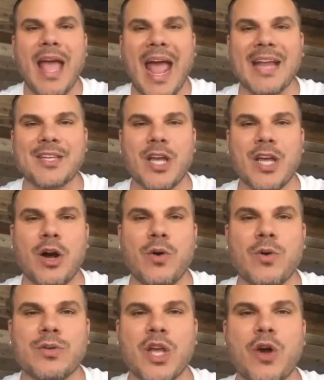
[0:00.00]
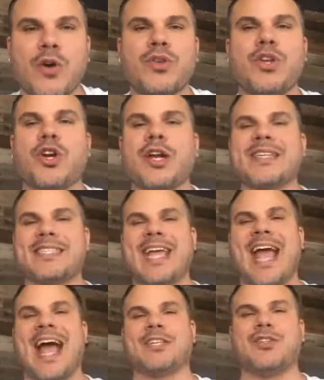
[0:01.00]
And so, so you're going to
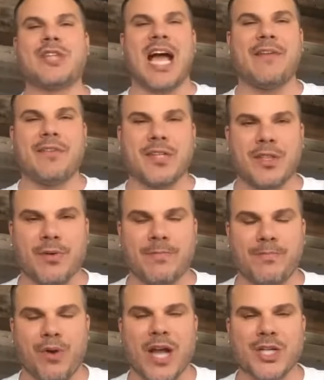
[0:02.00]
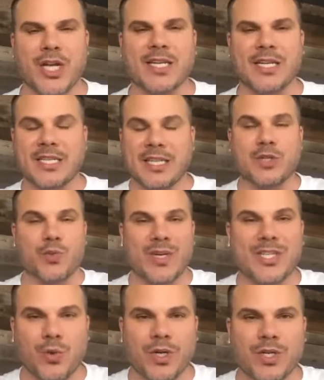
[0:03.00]
see, as you dive into the project, into this
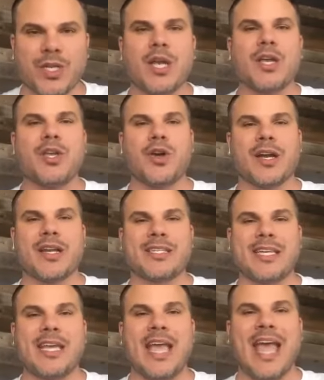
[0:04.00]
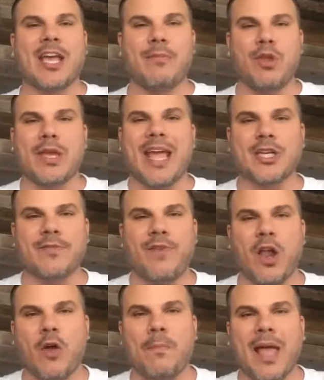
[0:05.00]
resource, you're going to see a communication
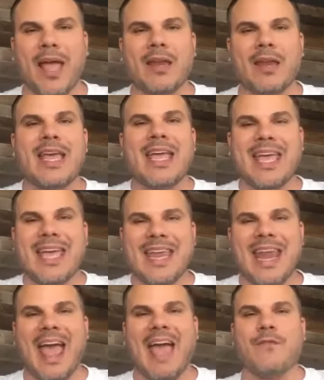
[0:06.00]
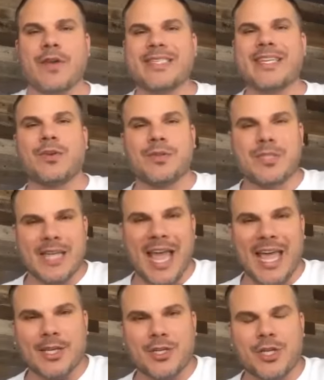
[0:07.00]
follow-up plan in every single
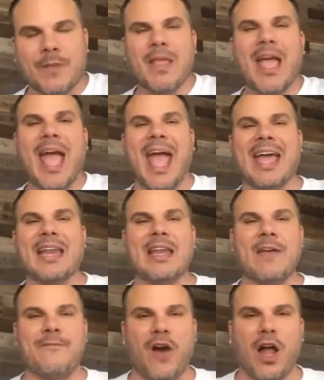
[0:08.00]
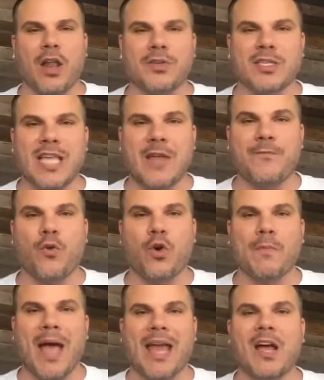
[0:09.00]
stage. And it follows the same
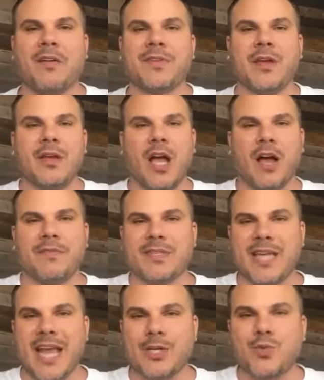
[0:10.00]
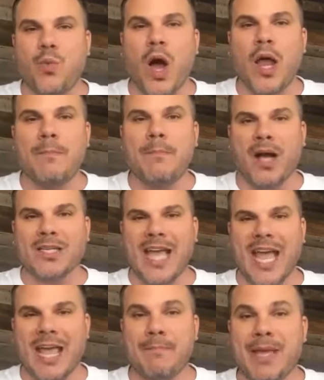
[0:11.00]
format of, of stage one, box
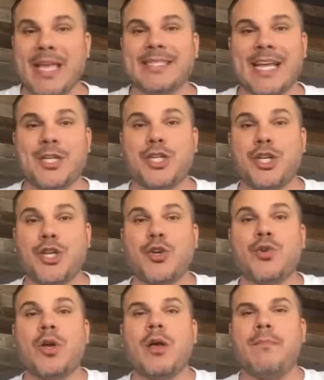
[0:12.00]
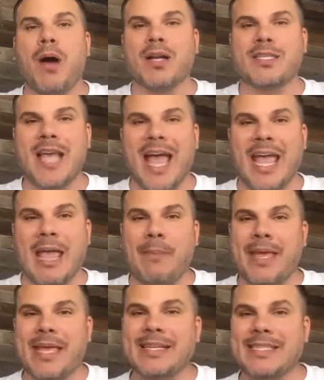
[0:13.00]
A and B, stage two, box A,
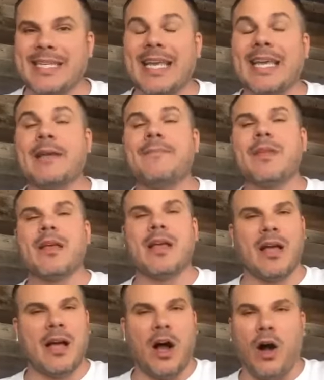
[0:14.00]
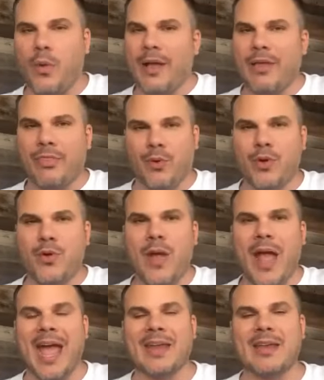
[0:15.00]
B, and C, uh, all the way through.
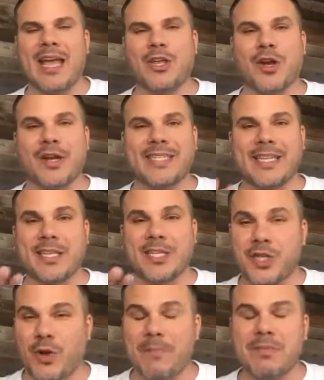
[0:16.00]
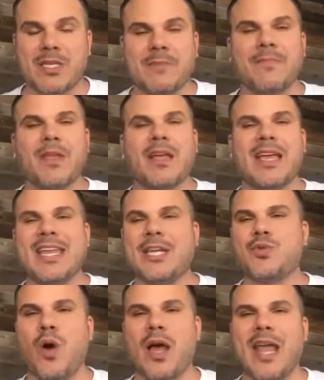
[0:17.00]
And, and you're going to see the scripts in
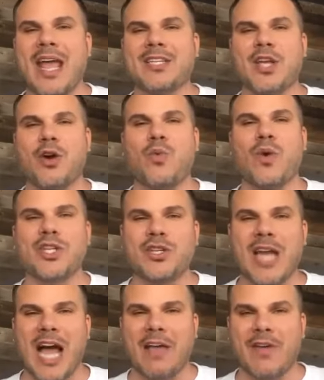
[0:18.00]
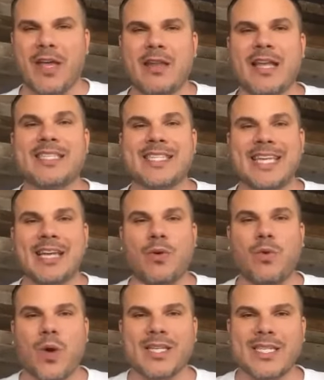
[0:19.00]
each one. And so once you dive in and see it
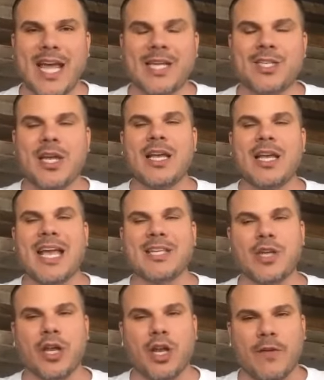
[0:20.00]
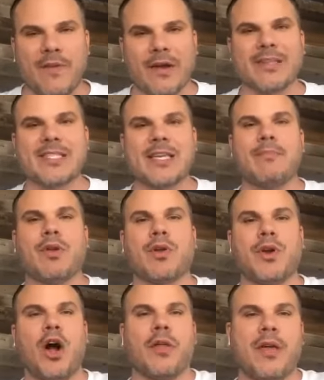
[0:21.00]
on one stage, it's going to look very similar
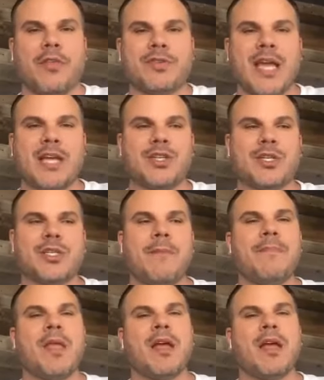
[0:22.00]
in all the other stages.